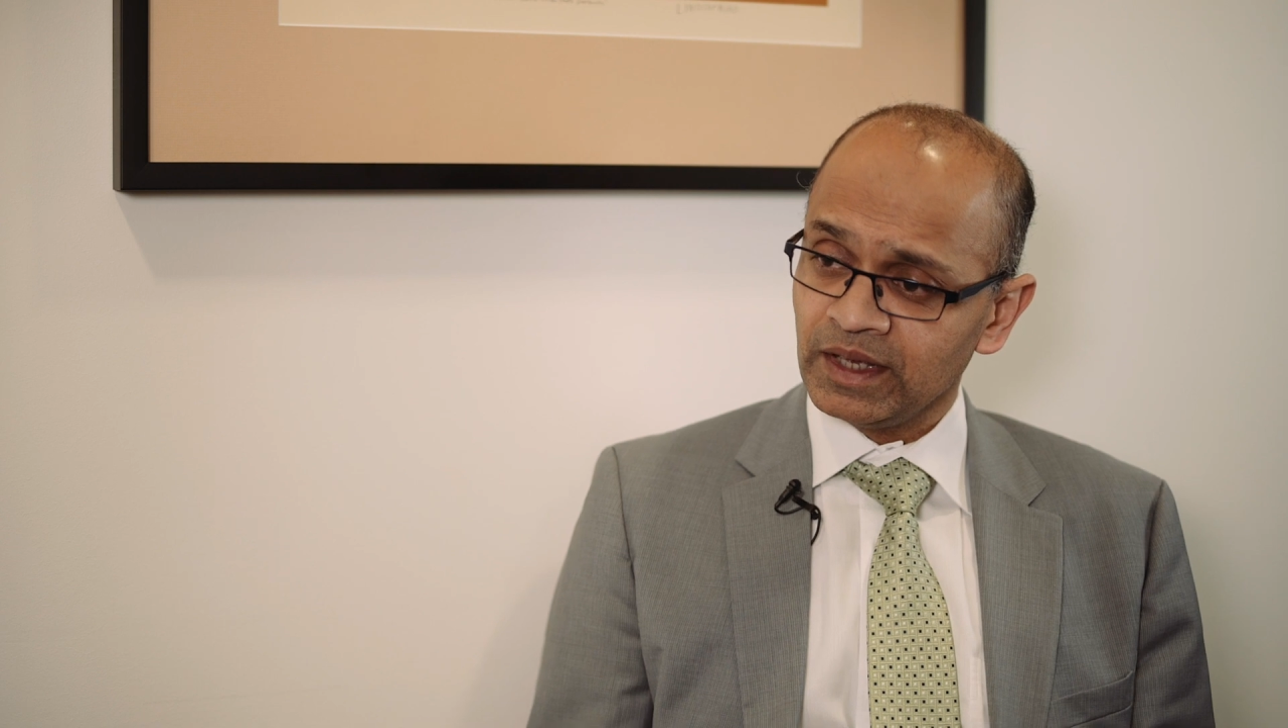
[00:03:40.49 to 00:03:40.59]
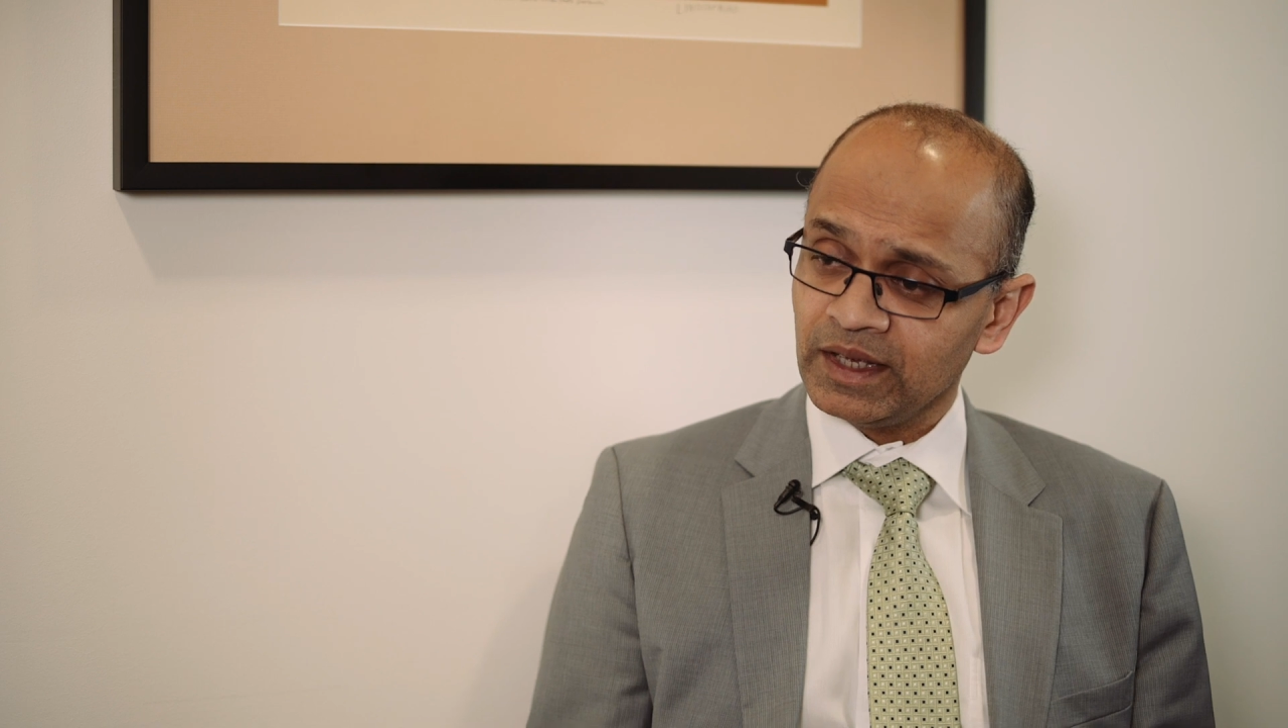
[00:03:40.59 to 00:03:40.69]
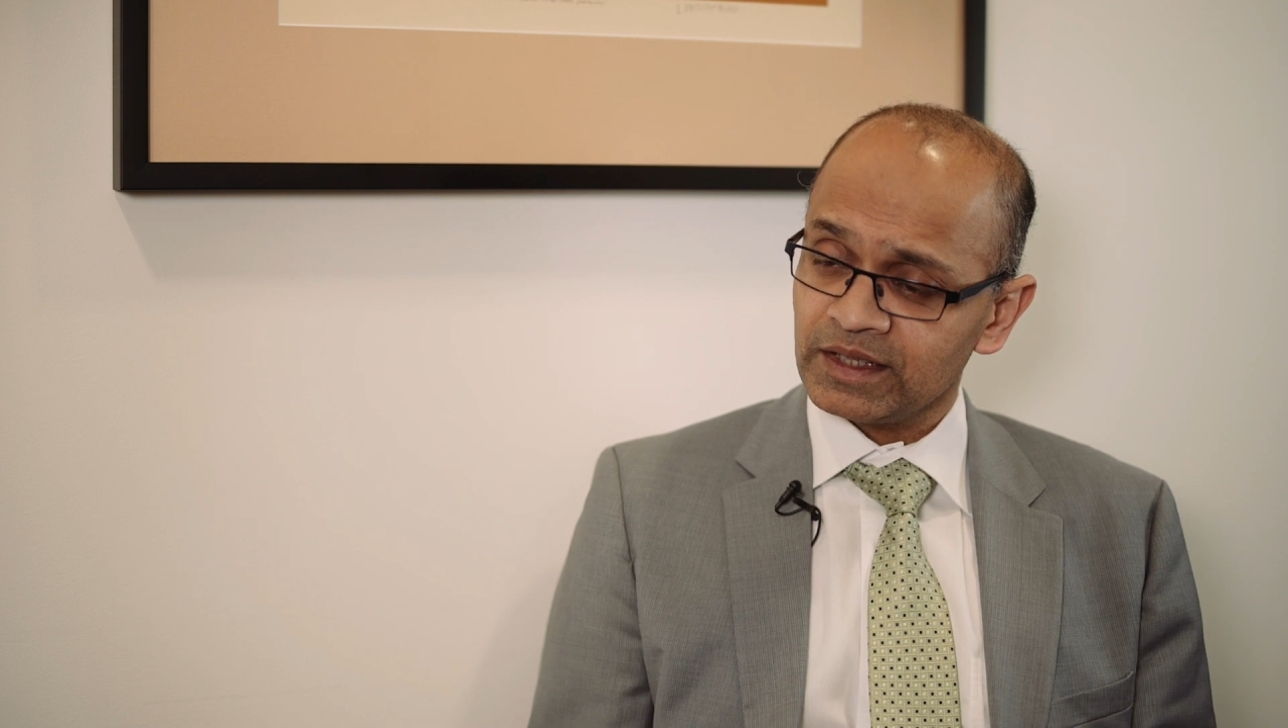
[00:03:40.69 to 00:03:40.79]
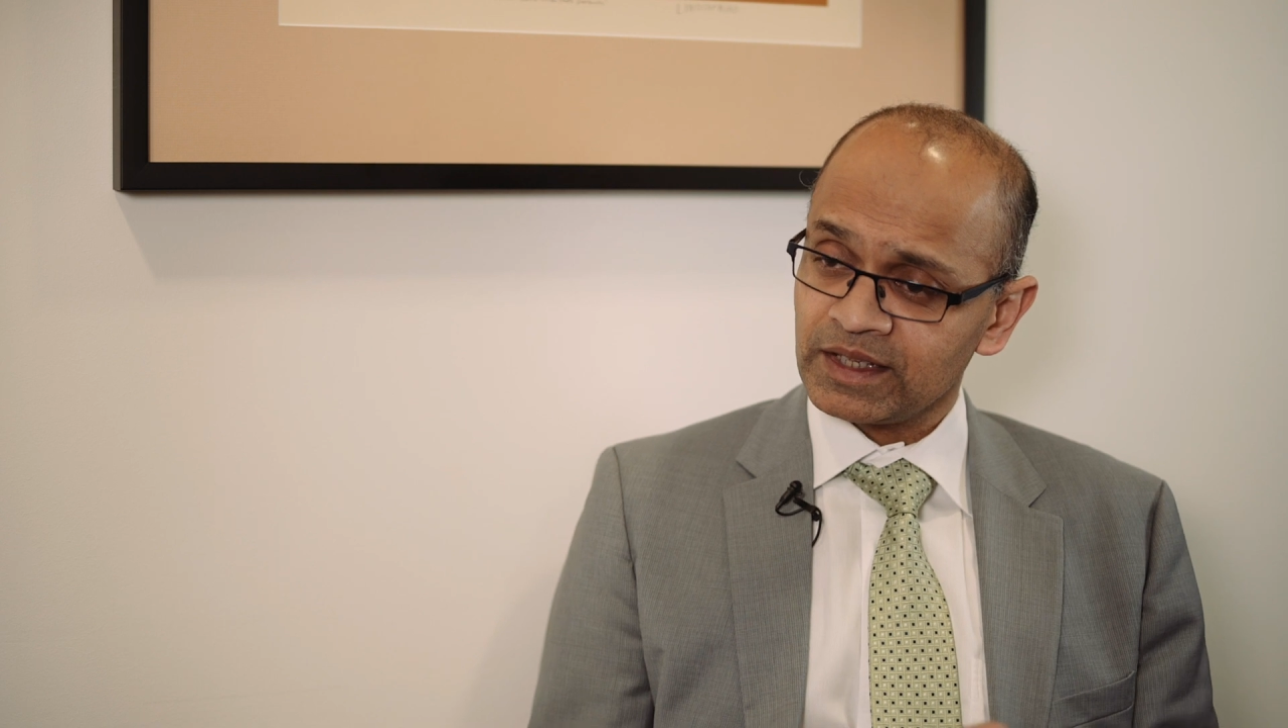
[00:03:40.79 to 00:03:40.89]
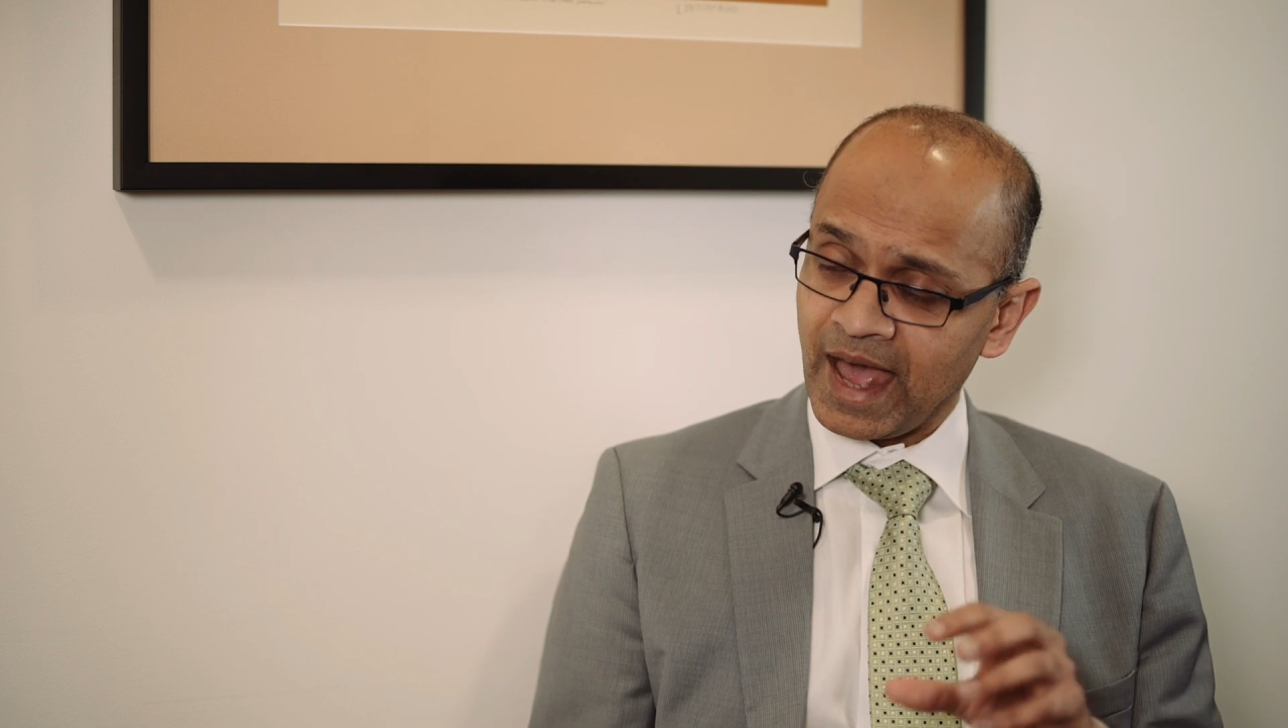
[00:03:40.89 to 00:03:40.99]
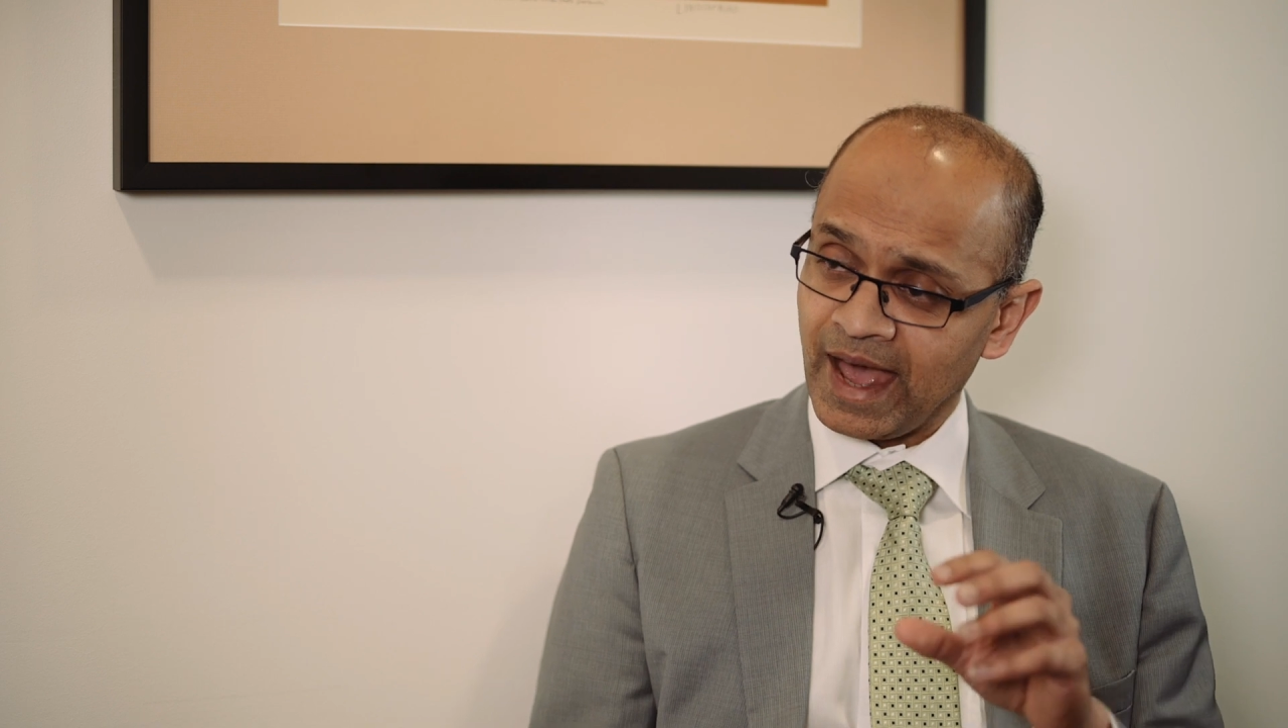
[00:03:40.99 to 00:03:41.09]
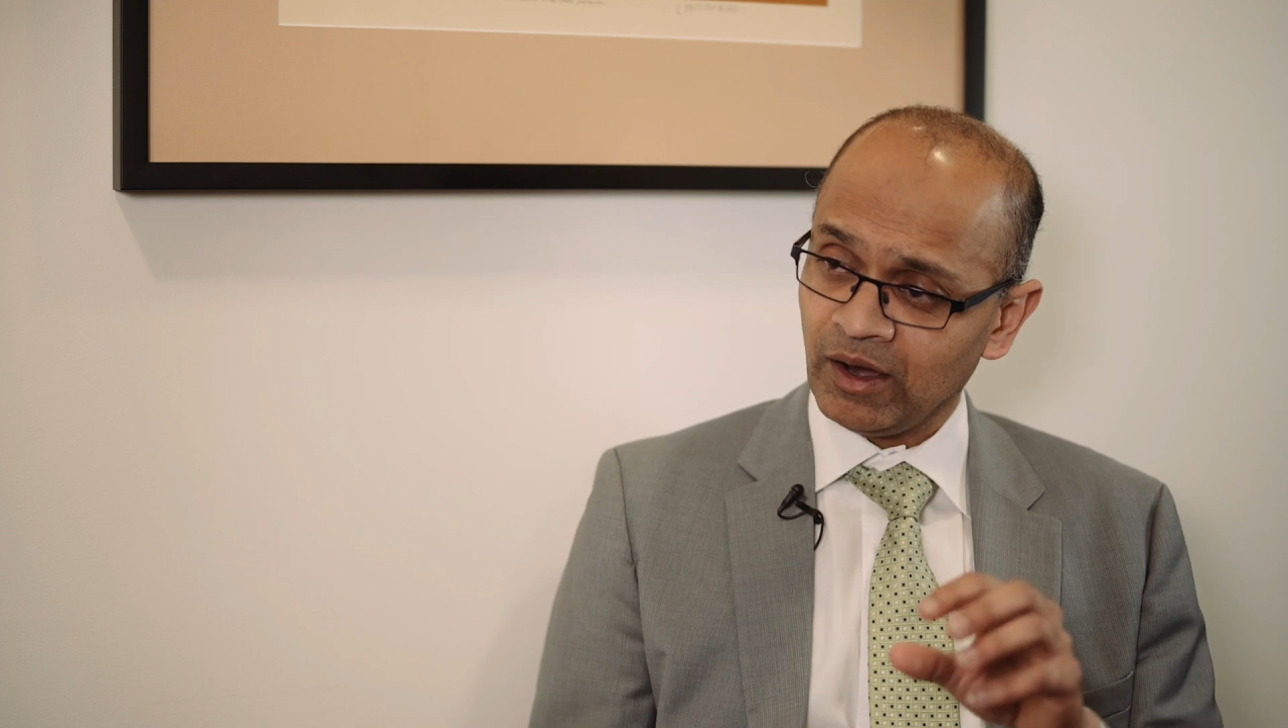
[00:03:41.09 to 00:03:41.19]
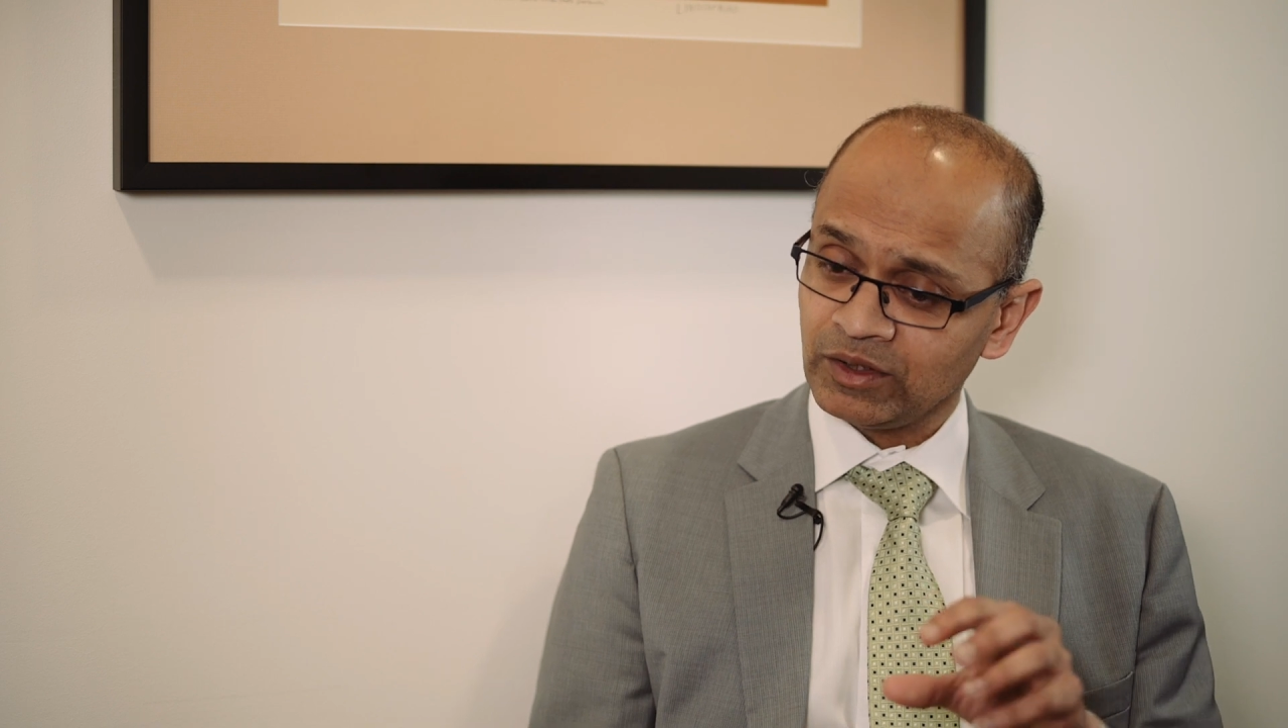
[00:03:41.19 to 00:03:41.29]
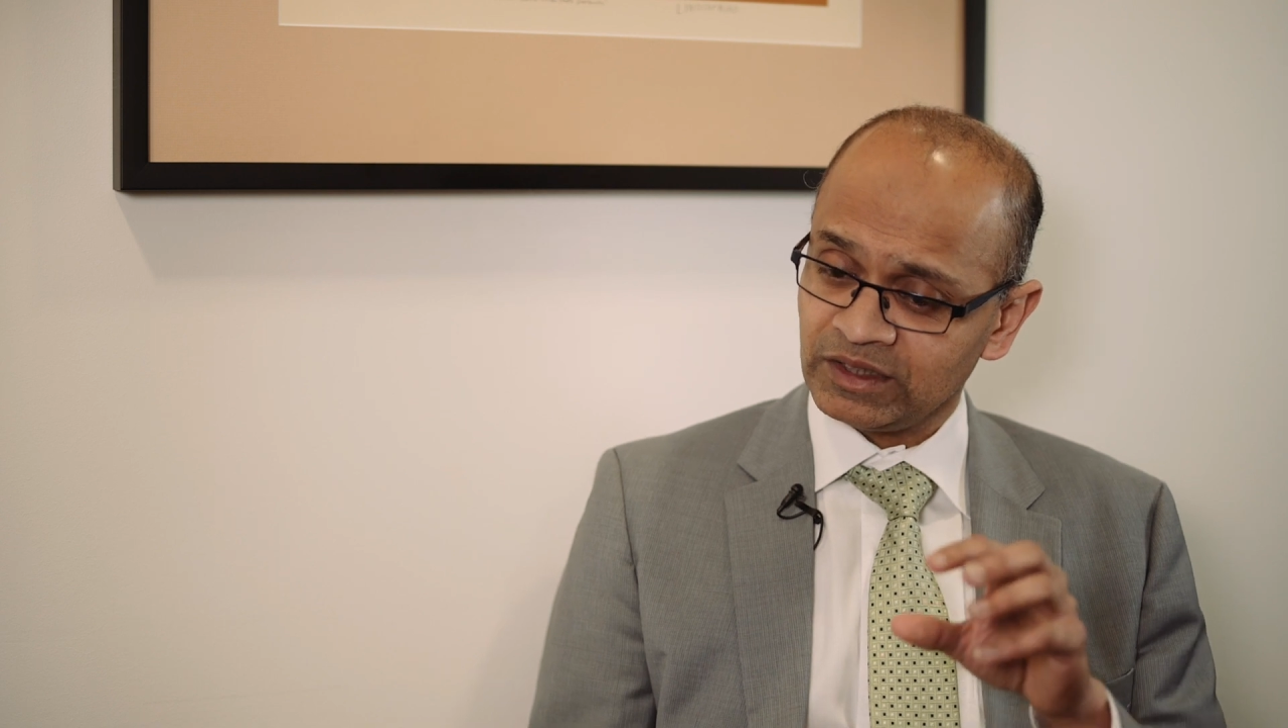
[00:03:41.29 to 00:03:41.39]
is how